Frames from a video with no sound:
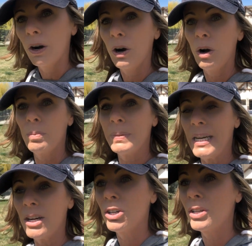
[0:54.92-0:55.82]
are homes
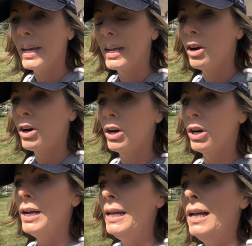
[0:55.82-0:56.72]
here that
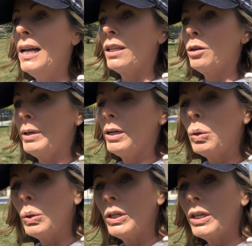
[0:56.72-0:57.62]
are a little bit
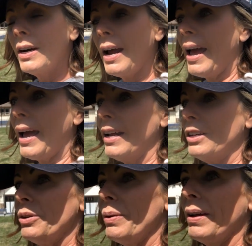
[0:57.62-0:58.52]
older, and you